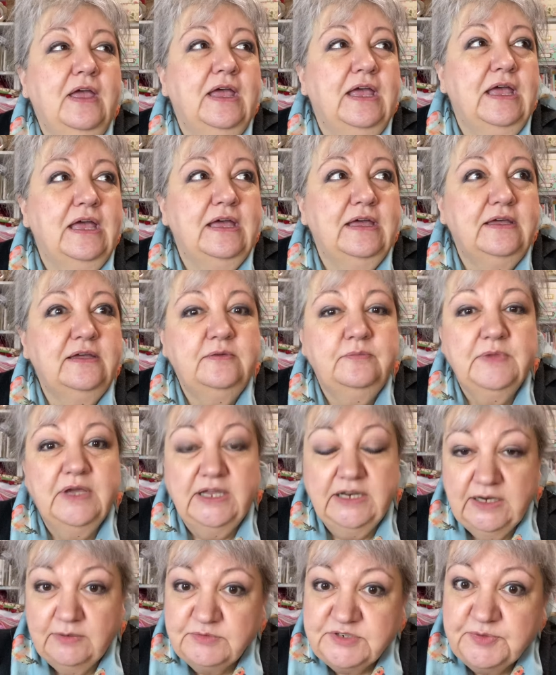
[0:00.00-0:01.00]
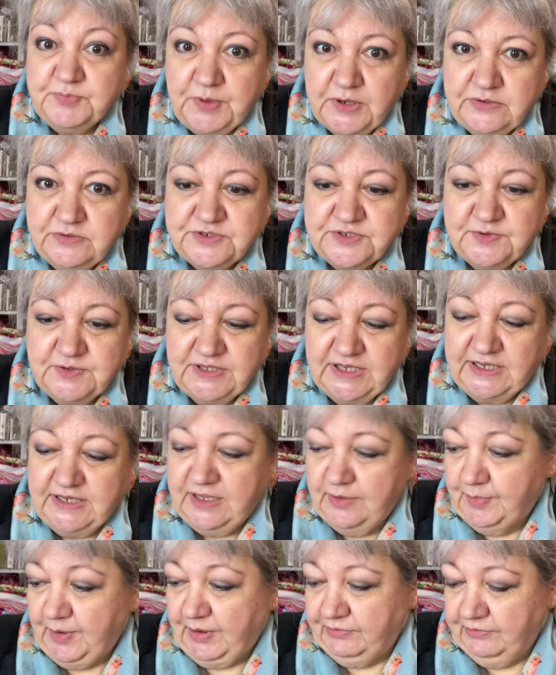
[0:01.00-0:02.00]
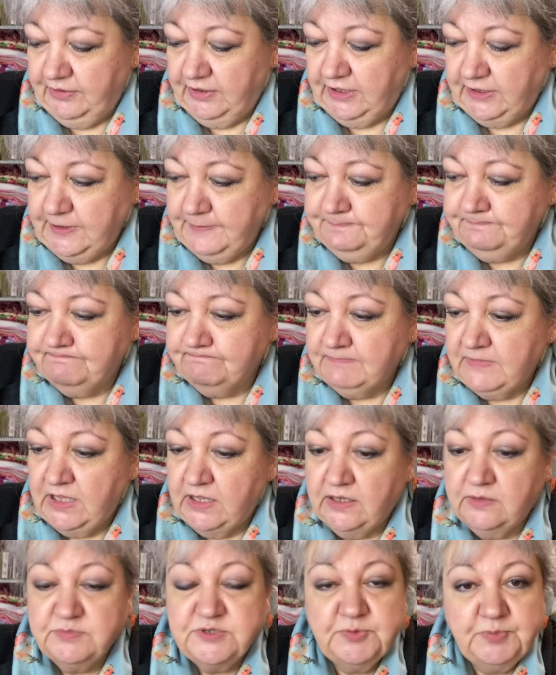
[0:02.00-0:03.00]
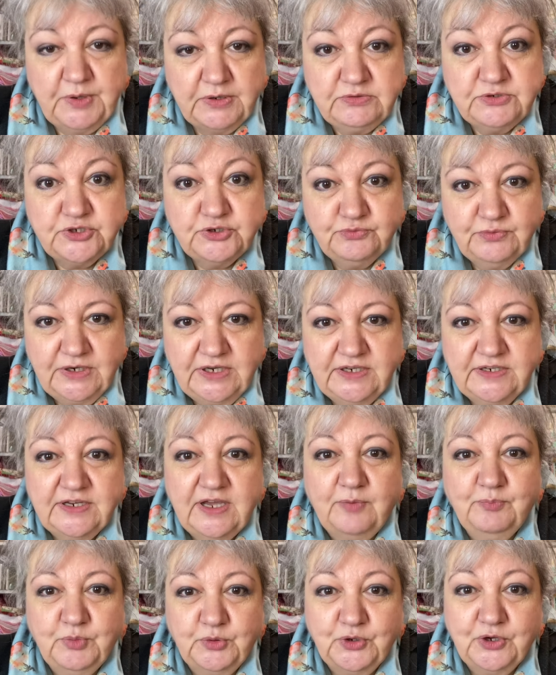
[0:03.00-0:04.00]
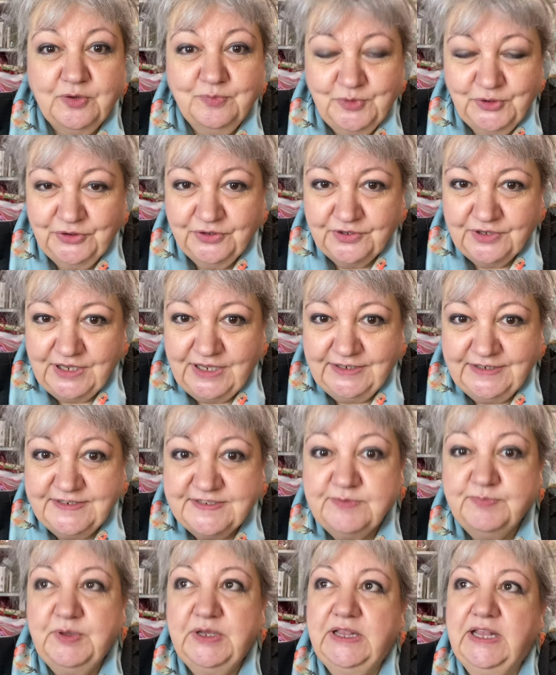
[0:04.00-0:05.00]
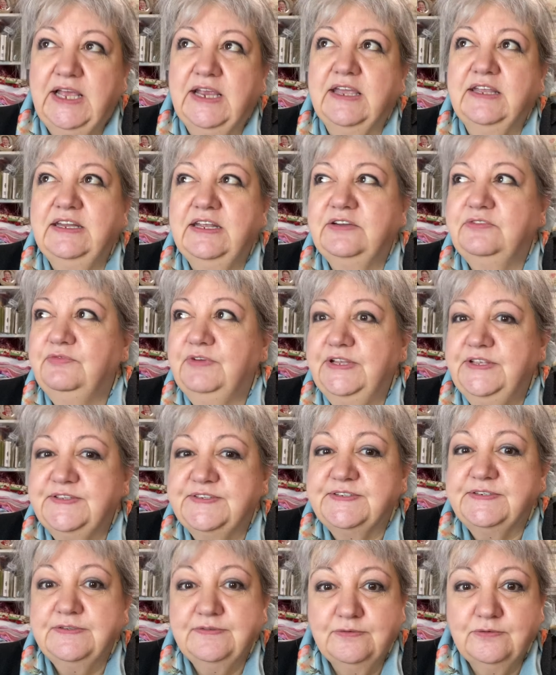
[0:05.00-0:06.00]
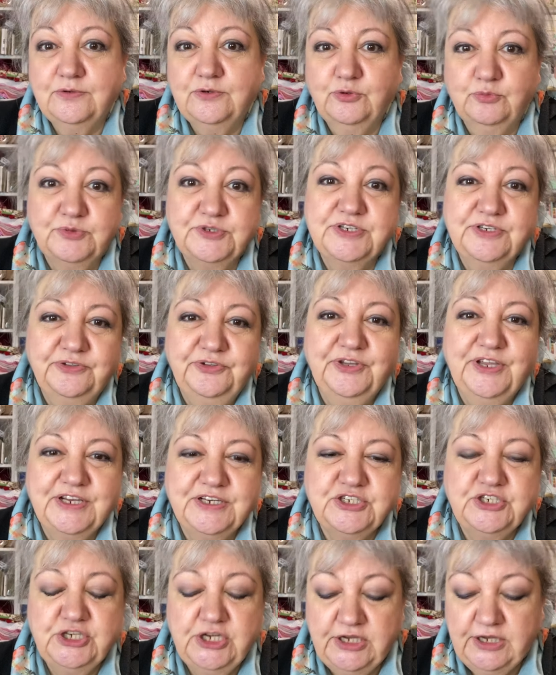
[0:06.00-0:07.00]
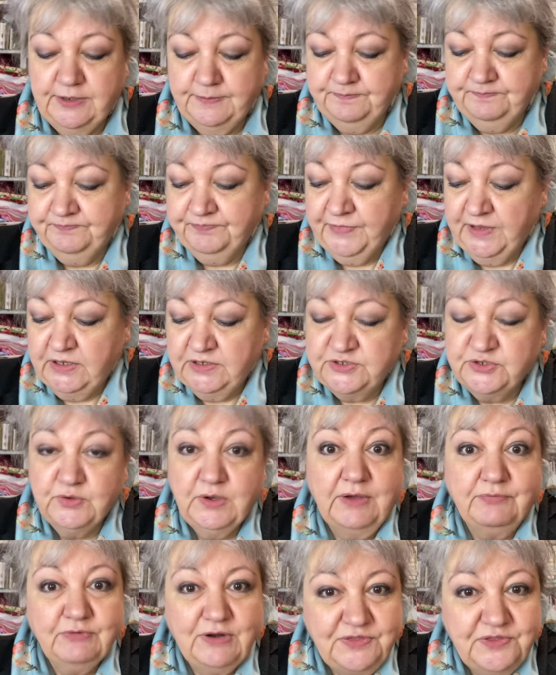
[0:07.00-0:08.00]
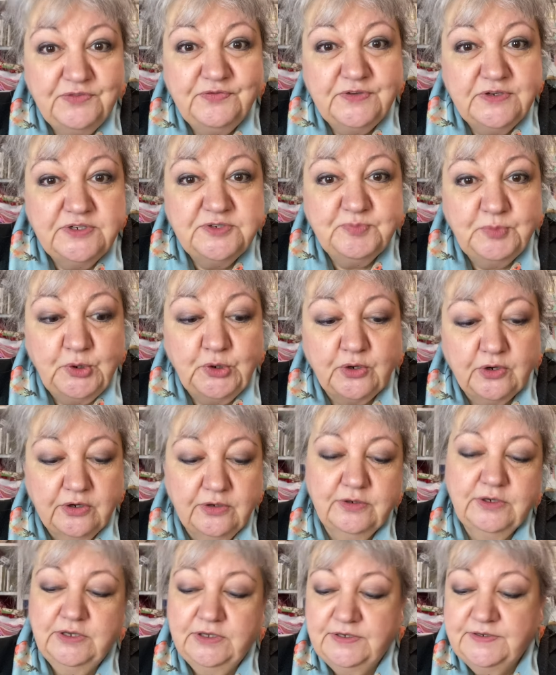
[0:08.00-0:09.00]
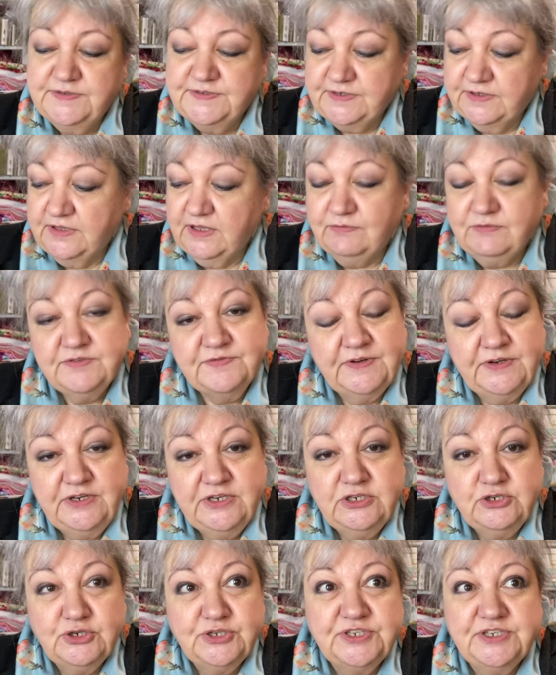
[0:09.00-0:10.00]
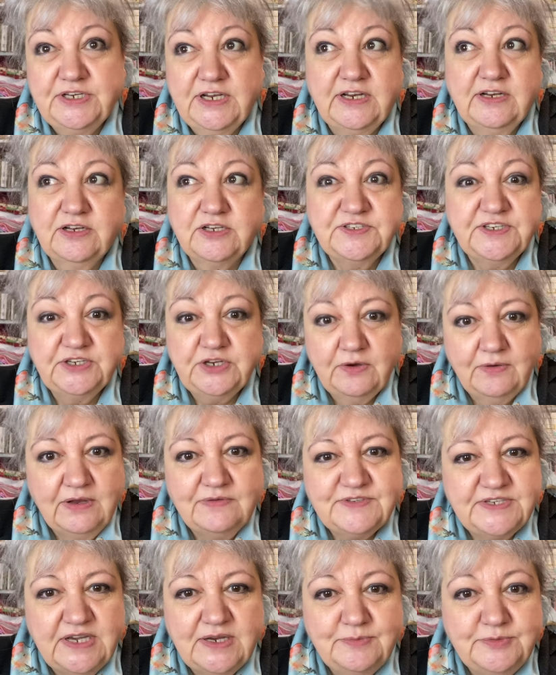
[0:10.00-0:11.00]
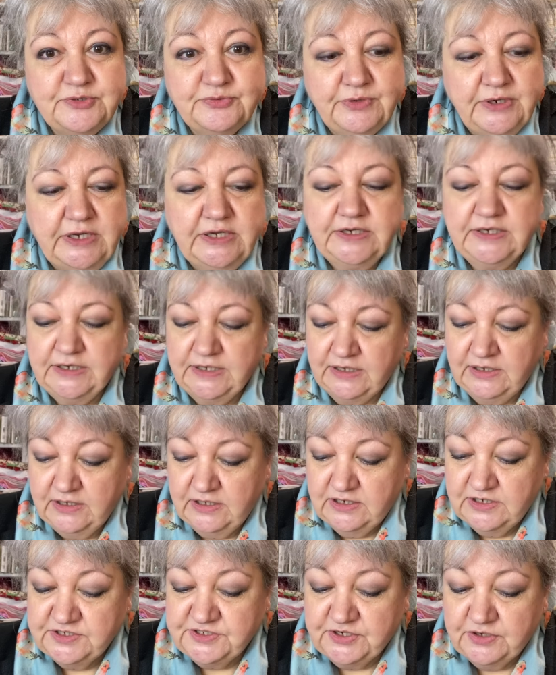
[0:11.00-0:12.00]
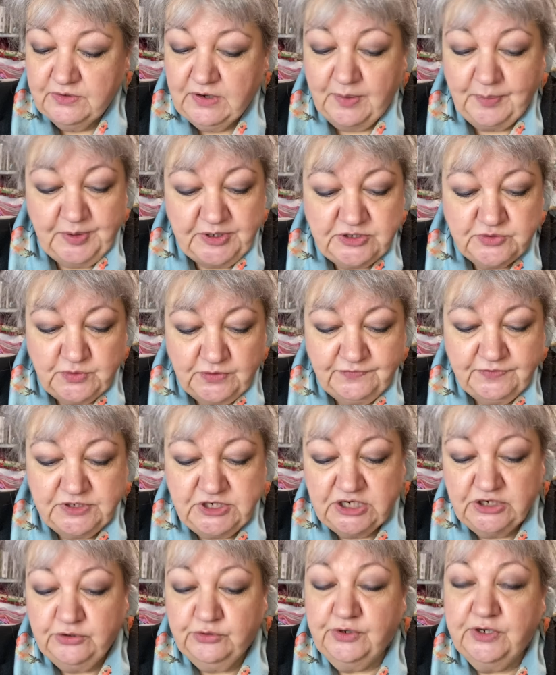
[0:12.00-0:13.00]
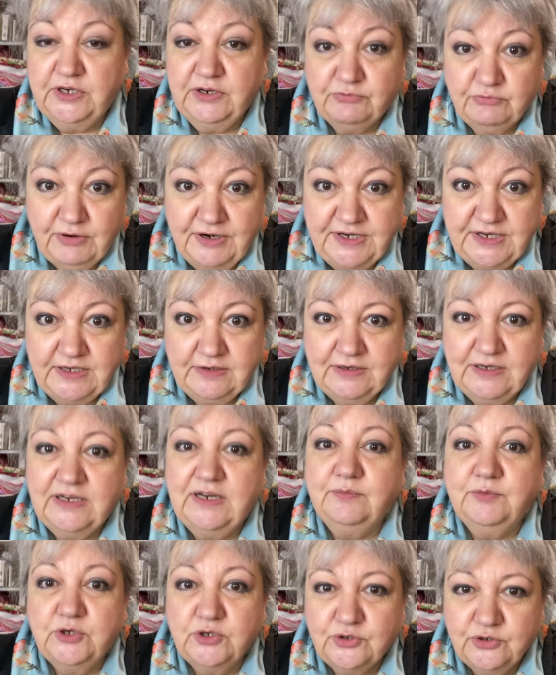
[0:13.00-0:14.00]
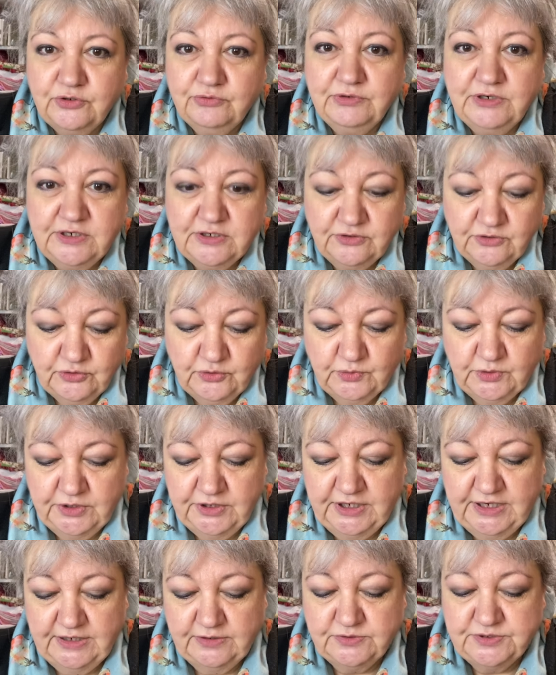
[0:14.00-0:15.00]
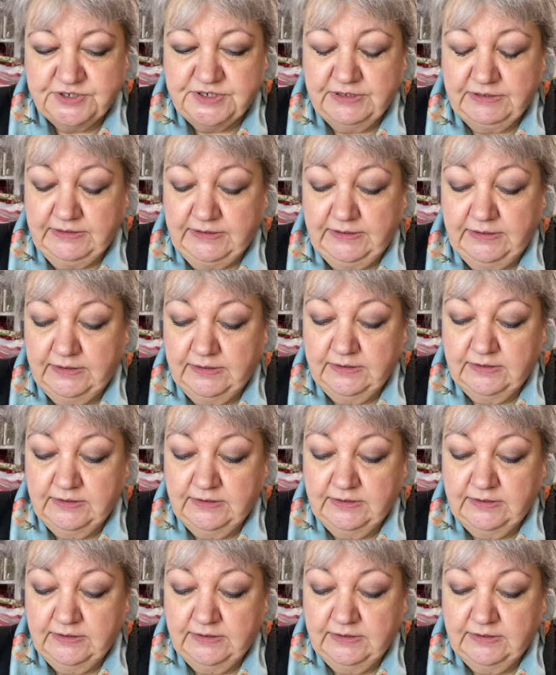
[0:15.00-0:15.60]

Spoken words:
And I'm apparently I'm supposed to read a book a month, and it's a bit like an advent up till next year. So I've read the first book, so that was very interesting, because I don't have time to read. So I picked one for January and I've read it, and I'm not going to read another one now till